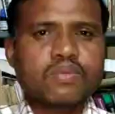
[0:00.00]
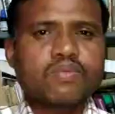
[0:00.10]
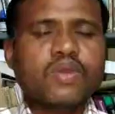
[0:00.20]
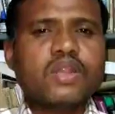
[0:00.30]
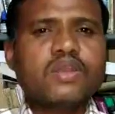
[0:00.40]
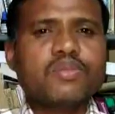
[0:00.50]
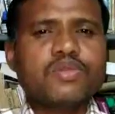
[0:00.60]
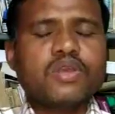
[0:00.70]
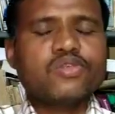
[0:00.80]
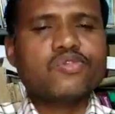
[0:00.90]
Welcome
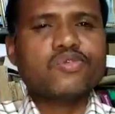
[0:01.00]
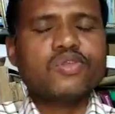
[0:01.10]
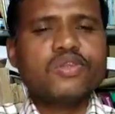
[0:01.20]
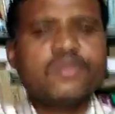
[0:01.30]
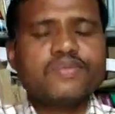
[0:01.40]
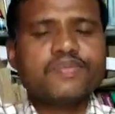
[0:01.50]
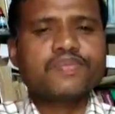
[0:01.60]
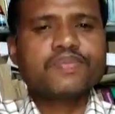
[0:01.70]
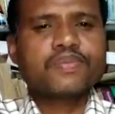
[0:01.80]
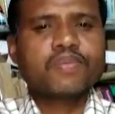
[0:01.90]
dear student.
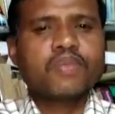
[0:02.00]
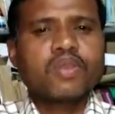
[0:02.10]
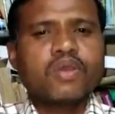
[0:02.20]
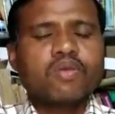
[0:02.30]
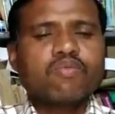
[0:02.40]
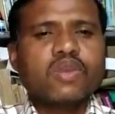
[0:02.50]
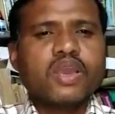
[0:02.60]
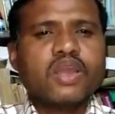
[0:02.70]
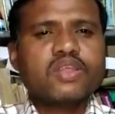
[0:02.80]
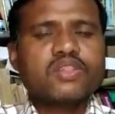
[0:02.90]
We
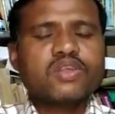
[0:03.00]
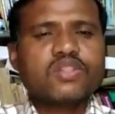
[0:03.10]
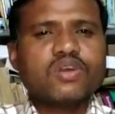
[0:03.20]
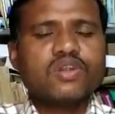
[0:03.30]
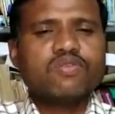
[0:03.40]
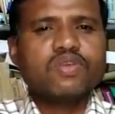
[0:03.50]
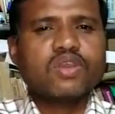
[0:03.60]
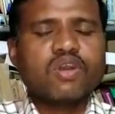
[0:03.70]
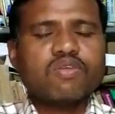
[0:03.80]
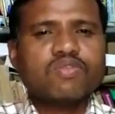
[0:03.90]
are in the third
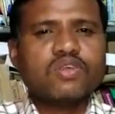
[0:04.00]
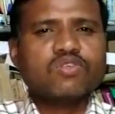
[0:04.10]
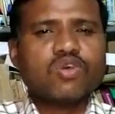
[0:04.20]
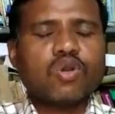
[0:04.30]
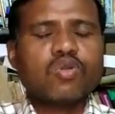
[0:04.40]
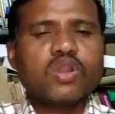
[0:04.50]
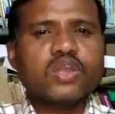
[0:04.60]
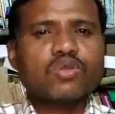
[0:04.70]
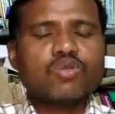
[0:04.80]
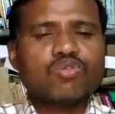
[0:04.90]
week of this
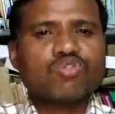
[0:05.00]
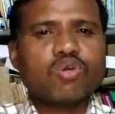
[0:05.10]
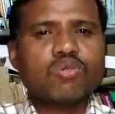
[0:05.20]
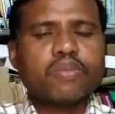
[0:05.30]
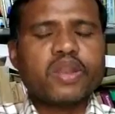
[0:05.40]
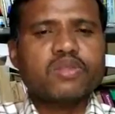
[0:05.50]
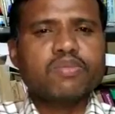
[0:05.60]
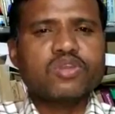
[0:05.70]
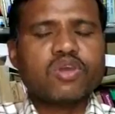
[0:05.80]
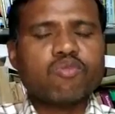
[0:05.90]
online course on
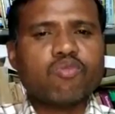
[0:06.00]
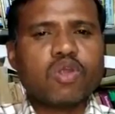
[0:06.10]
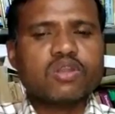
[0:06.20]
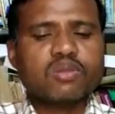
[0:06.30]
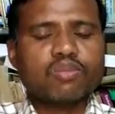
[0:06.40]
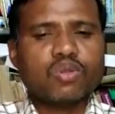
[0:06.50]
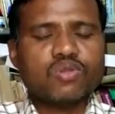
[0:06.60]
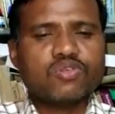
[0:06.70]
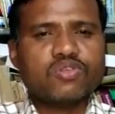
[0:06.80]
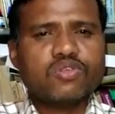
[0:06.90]
management of waterborne
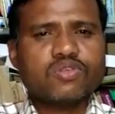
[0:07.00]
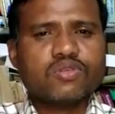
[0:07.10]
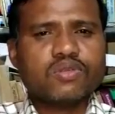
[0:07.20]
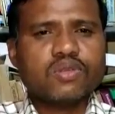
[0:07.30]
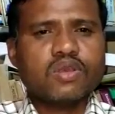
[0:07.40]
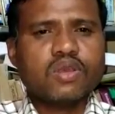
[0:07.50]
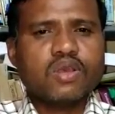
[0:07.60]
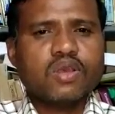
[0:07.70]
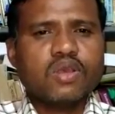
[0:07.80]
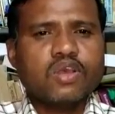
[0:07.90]
disease.
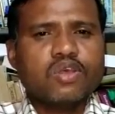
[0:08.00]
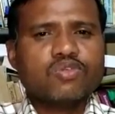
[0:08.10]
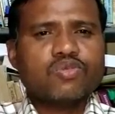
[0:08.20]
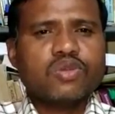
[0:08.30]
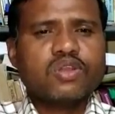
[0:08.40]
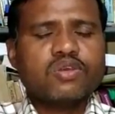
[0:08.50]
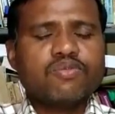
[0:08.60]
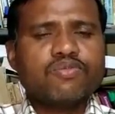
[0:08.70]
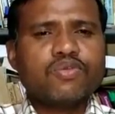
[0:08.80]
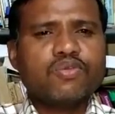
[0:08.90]
So in
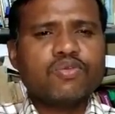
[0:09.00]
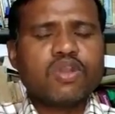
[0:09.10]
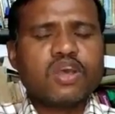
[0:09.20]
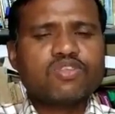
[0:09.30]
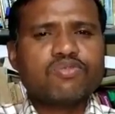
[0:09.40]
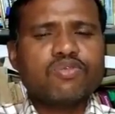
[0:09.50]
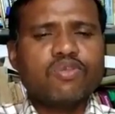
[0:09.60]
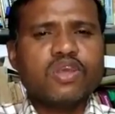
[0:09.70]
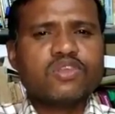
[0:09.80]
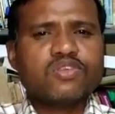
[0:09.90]
last few
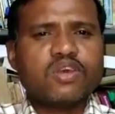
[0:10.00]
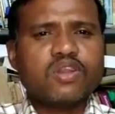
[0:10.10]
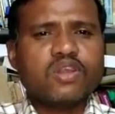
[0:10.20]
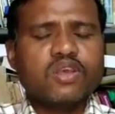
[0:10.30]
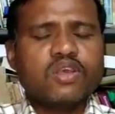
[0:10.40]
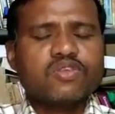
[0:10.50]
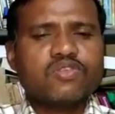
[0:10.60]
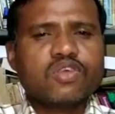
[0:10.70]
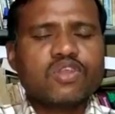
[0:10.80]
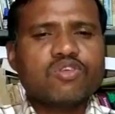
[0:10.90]
lecture
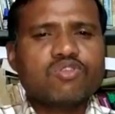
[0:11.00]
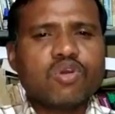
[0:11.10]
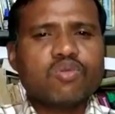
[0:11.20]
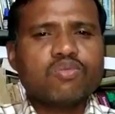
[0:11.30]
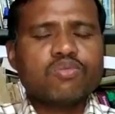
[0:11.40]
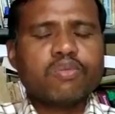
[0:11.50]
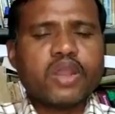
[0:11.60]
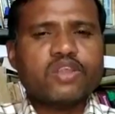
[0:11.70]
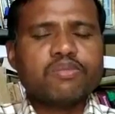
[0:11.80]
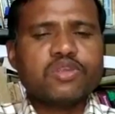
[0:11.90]
series on
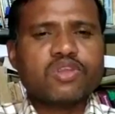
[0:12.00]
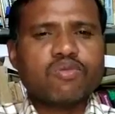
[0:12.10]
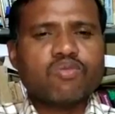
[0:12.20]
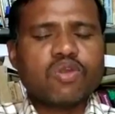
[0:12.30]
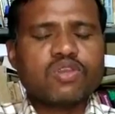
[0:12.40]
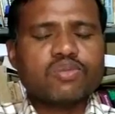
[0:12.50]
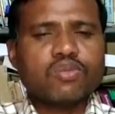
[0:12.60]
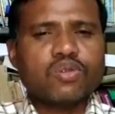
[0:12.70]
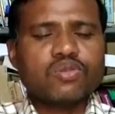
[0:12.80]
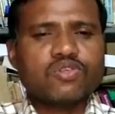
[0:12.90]
management of
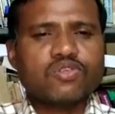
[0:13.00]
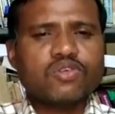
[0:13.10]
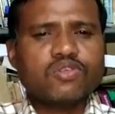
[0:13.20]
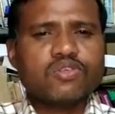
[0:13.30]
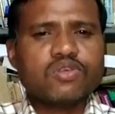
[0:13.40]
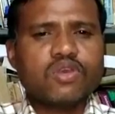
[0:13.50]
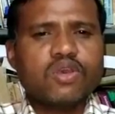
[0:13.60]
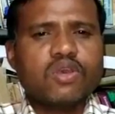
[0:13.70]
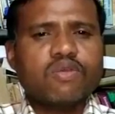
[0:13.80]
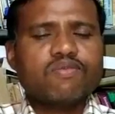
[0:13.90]
waterborne disease,
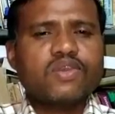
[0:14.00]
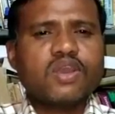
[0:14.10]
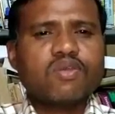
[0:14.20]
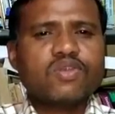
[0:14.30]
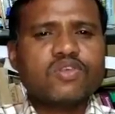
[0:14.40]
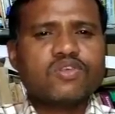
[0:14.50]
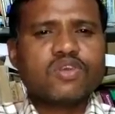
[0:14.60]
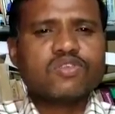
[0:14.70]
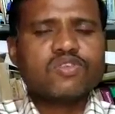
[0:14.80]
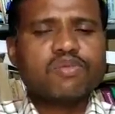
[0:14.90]
we have
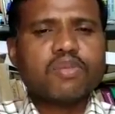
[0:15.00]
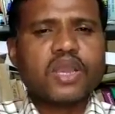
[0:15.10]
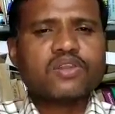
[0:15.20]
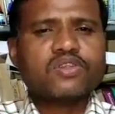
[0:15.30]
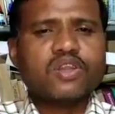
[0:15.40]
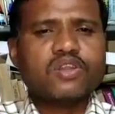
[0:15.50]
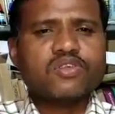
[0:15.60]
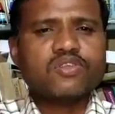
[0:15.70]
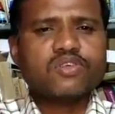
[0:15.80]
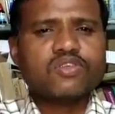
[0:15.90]
discussed bacterial
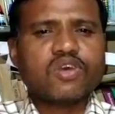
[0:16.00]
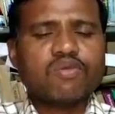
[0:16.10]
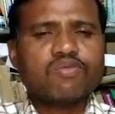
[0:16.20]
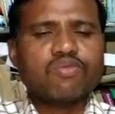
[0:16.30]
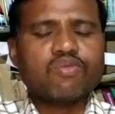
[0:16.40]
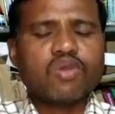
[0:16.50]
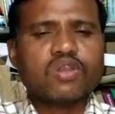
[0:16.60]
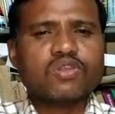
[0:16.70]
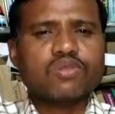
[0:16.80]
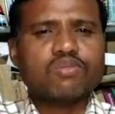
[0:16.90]
disease of
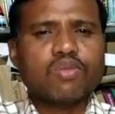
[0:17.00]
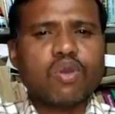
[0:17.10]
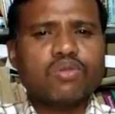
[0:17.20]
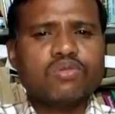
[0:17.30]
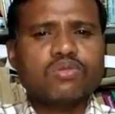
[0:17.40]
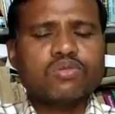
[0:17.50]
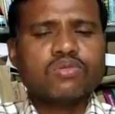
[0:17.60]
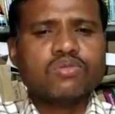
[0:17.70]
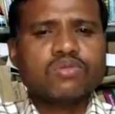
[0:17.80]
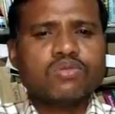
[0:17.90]
waterborne,
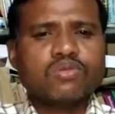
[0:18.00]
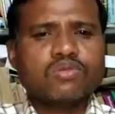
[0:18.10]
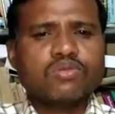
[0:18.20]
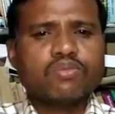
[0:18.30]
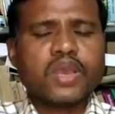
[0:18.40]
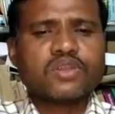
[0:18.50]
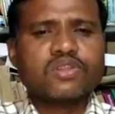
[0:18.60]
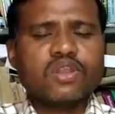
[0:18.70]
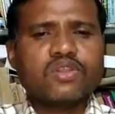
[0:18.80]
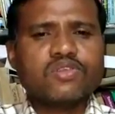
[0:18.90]

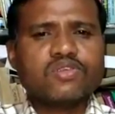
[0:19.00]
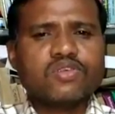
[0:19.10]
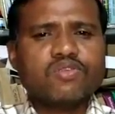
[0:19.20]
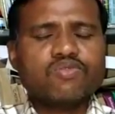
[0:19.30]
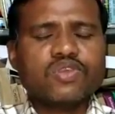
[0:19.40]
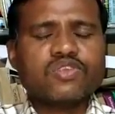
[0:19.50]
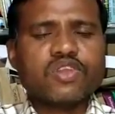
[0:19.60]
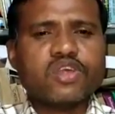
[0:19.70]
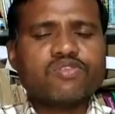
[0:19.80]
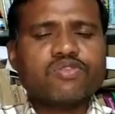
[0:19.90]
bacterial disease which
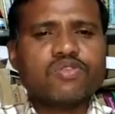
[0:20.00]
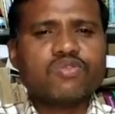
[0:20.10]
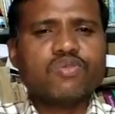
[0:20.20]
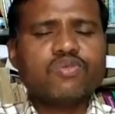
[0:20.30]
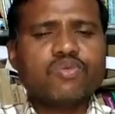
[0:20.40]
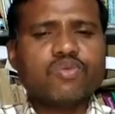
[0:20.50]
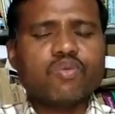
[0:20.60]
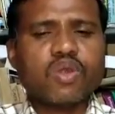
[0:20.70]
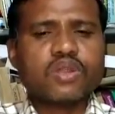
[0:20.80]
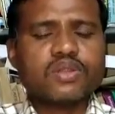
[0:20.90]
transferred through
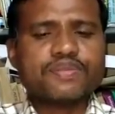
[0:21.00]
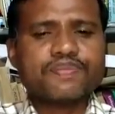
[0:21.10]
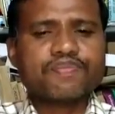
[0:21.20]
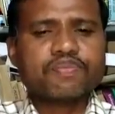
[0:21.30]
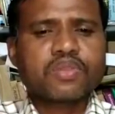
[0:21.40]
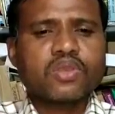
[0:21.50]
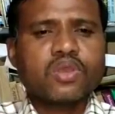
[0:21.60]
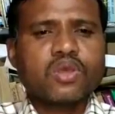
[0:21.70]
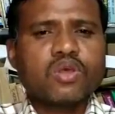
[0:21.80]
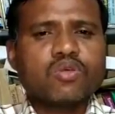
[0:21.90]
water.
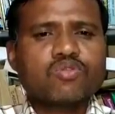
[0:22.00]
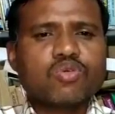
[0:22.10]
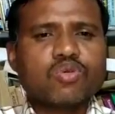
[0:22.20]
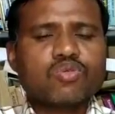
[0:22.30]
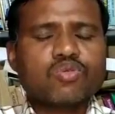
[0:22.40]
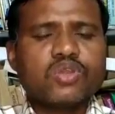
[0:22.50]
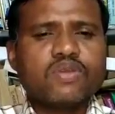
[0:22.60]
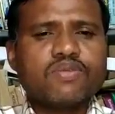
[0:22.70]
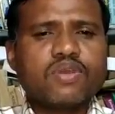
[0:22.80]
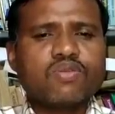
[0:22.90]
So today
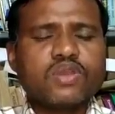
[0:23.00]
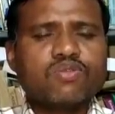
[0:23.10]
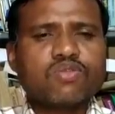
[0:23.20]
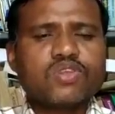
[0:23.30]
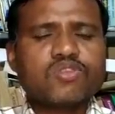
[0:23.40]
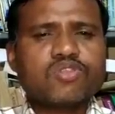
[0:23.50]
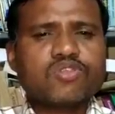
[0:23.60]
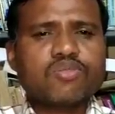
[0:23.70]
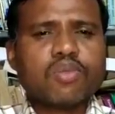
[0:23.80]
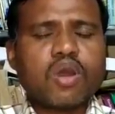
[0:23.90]
we are going to
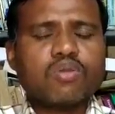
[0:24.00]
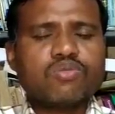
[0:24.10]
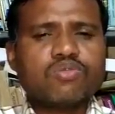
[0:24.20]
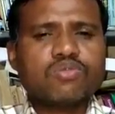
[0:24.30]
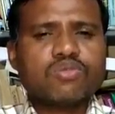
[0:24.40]
discuss about